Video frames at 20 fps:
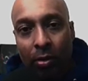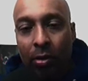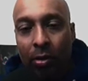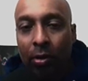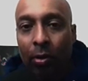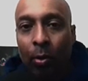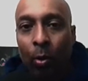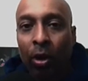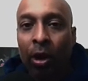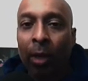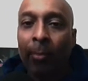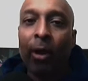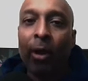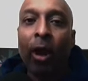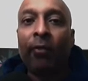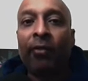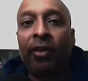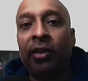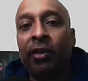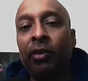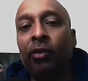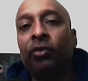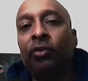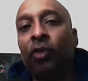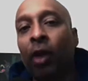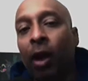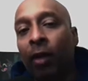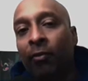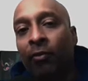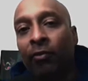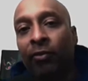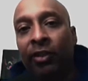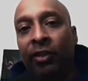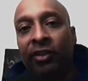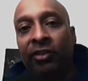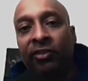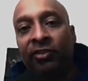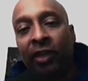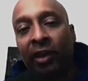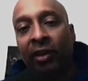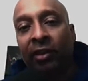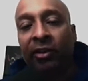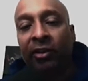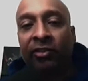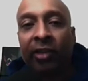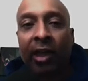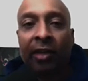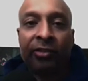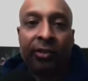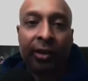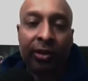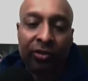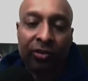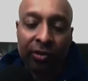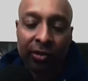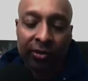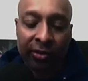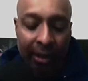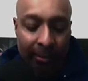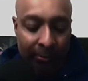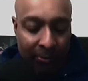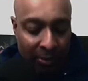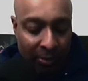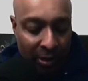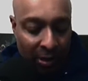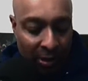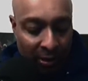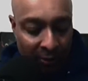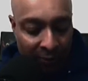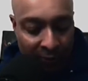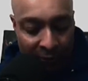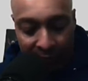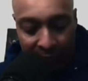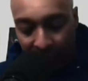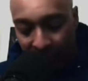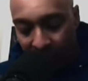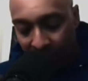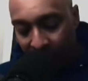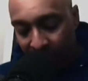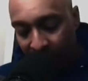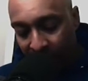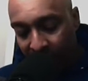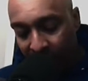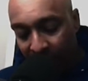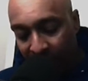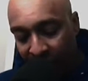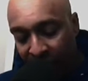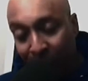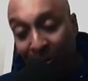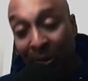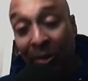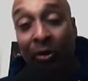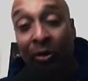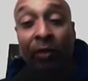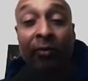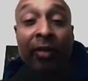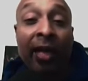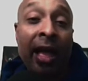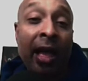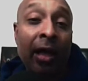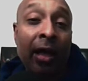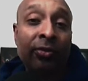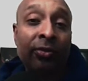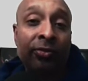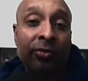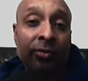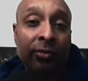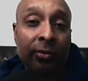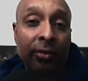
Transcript: We're coming off of the second assassination attempt of the Speaker of the House